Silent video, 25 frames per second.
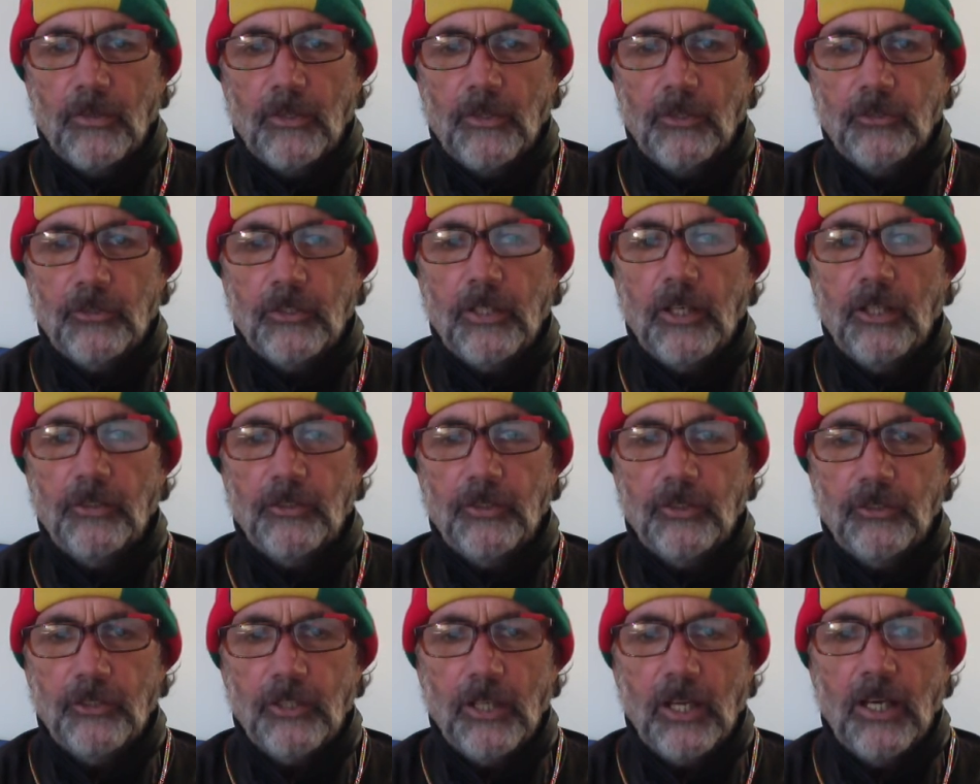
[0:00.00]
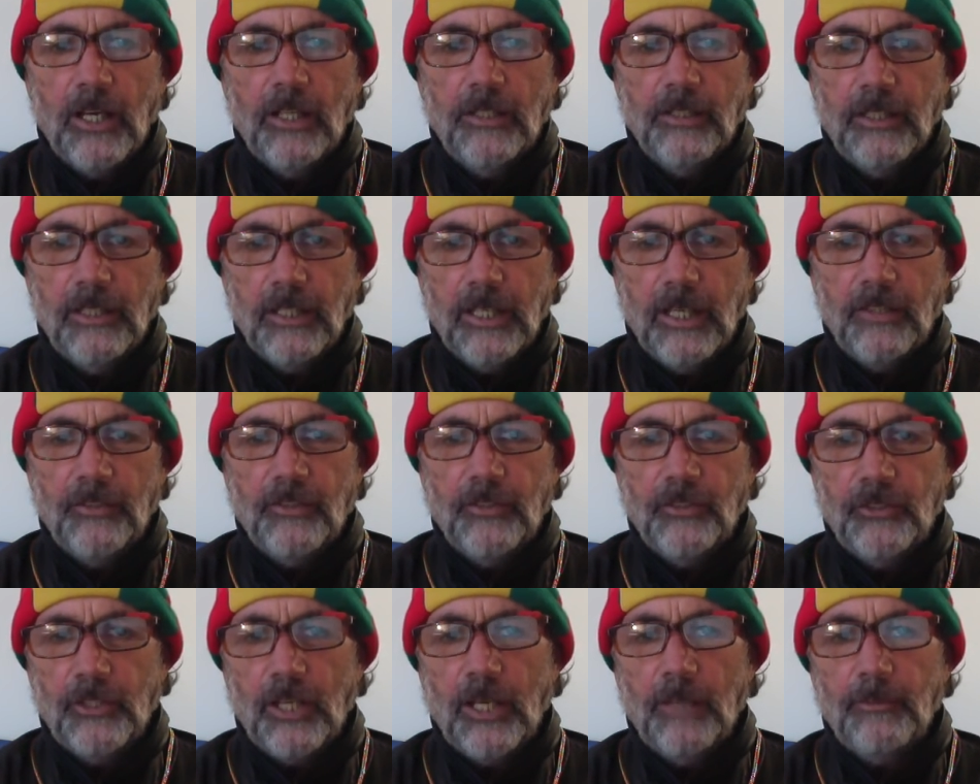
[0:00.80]
His cousin John, he had
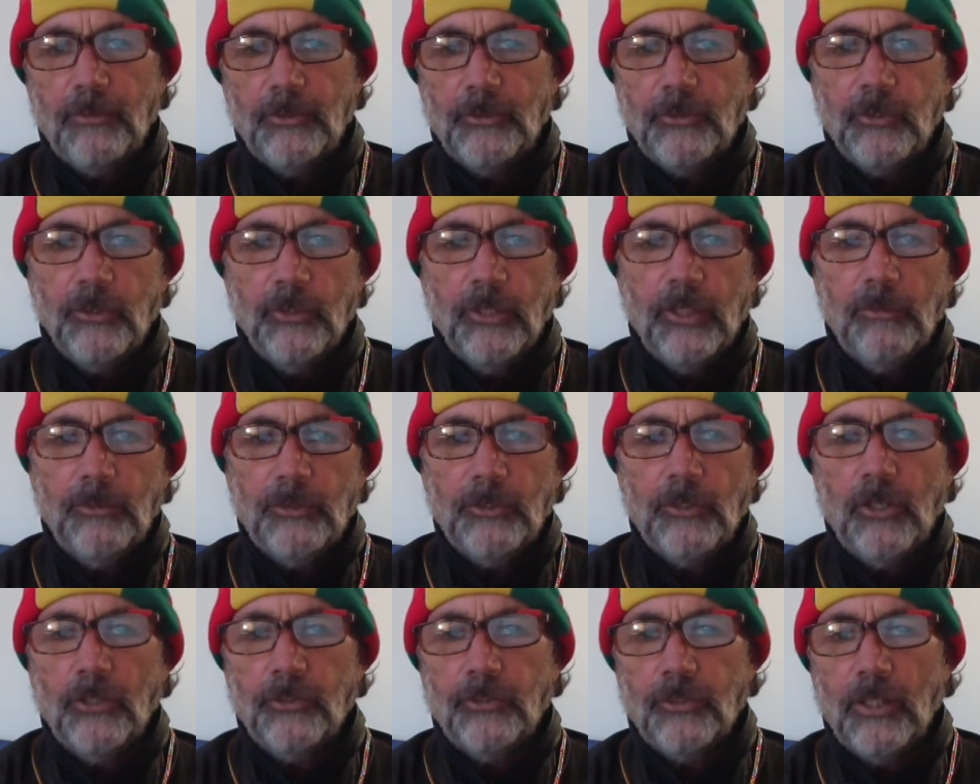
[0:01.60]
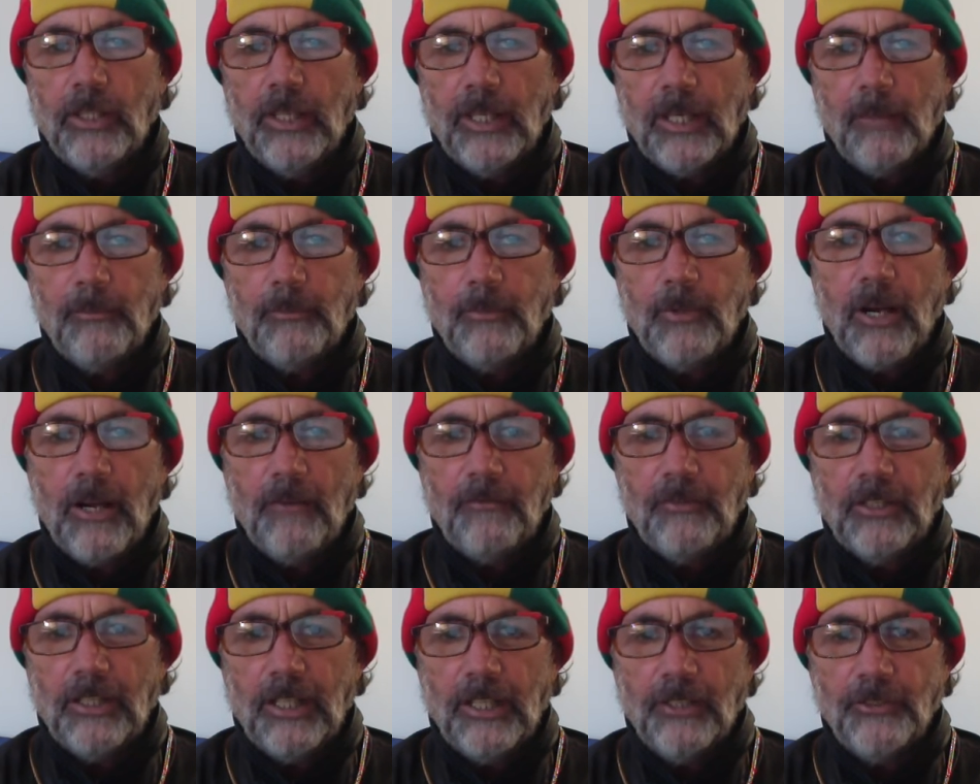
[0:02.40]
disciples too. He was also like a
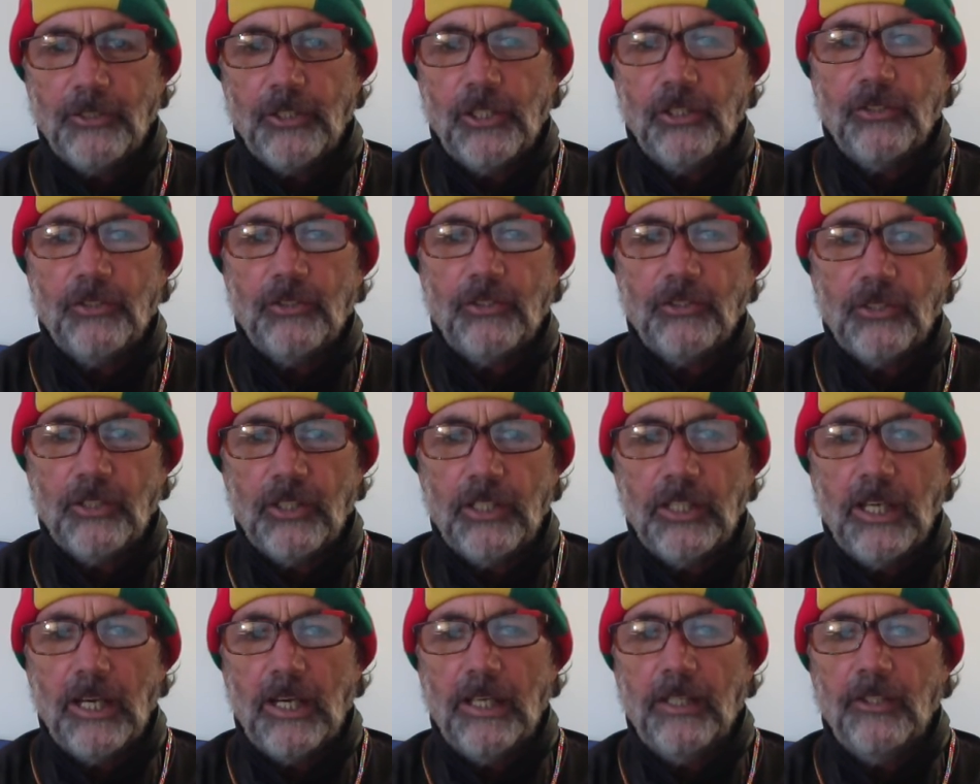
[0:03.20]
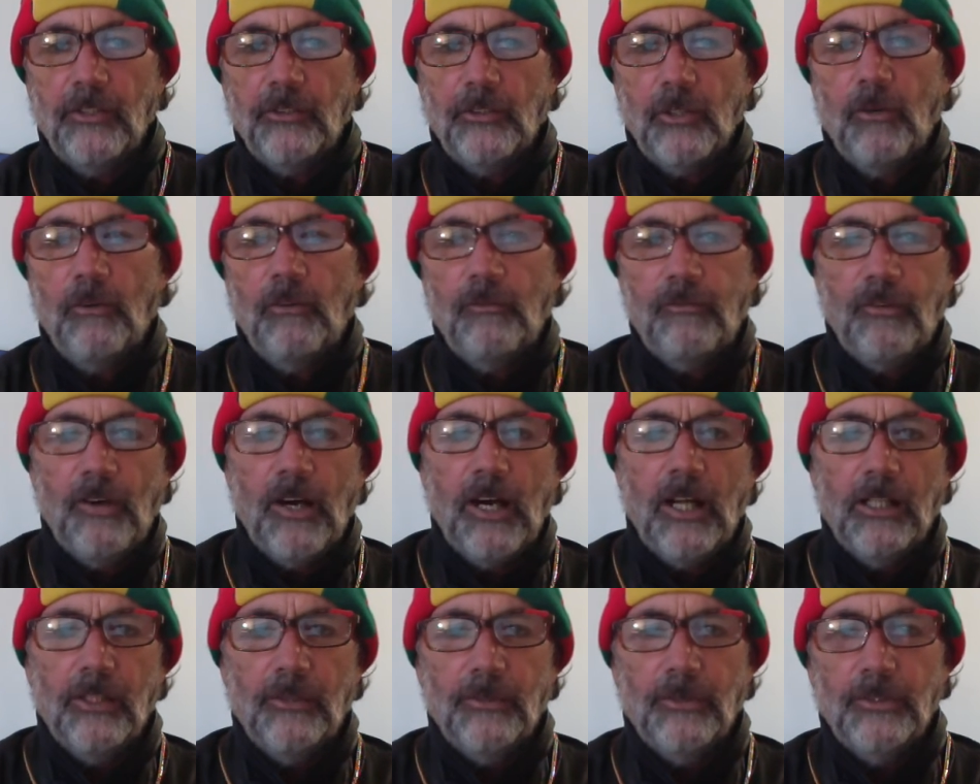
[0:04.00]
prophet like Jesus, and he had his own
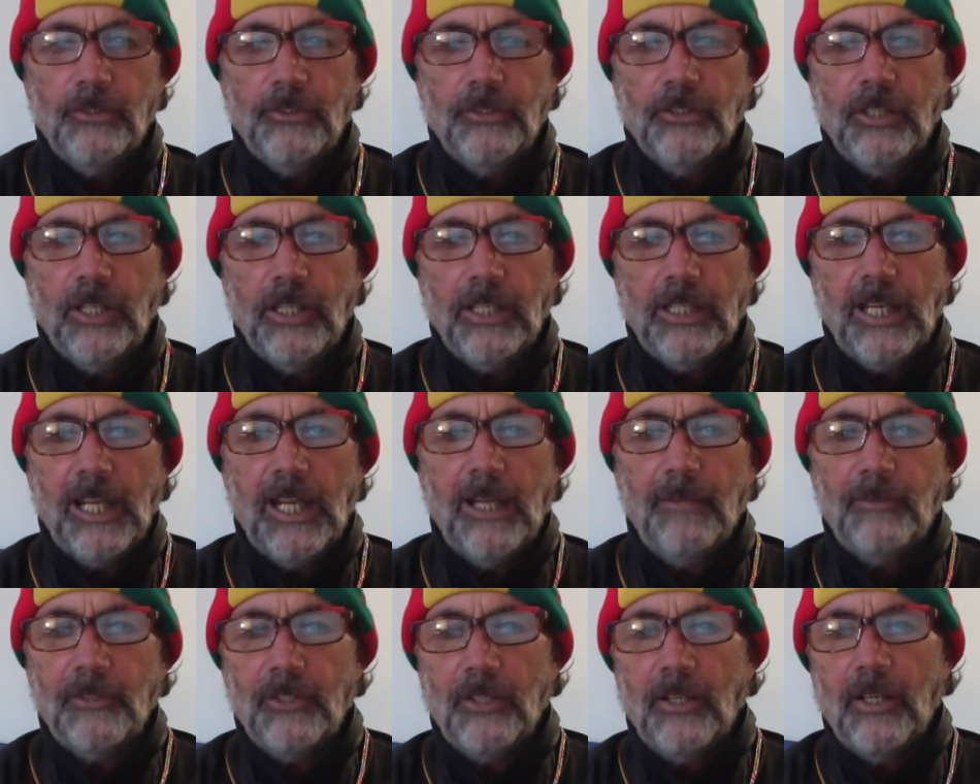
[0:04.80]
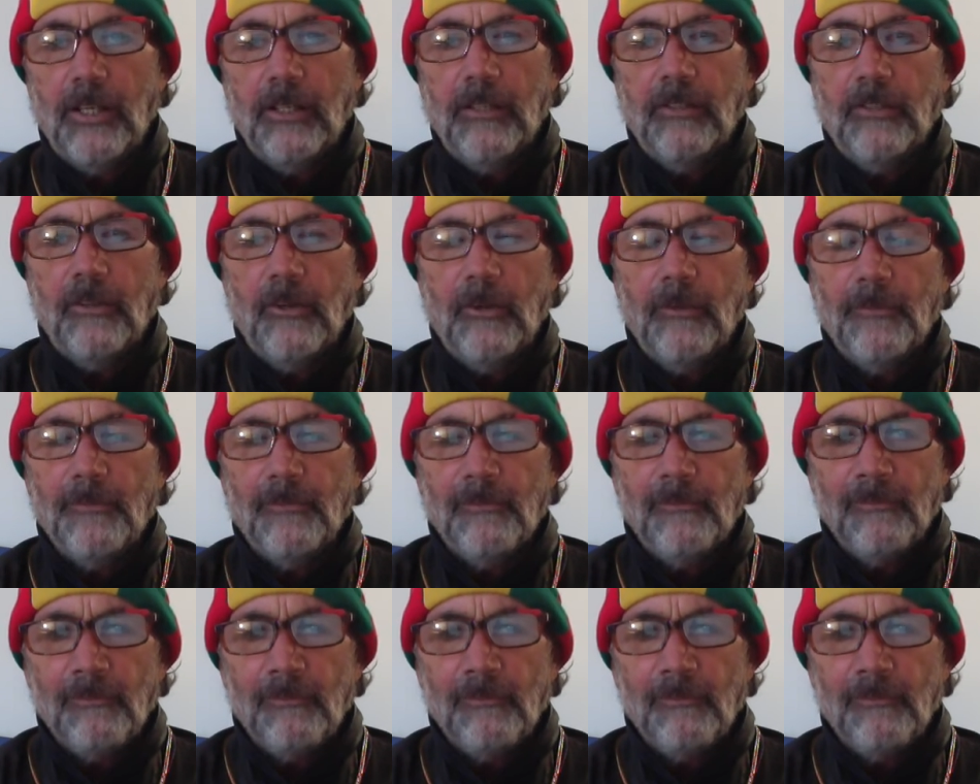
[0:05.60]
followers, and they came to, I don't know,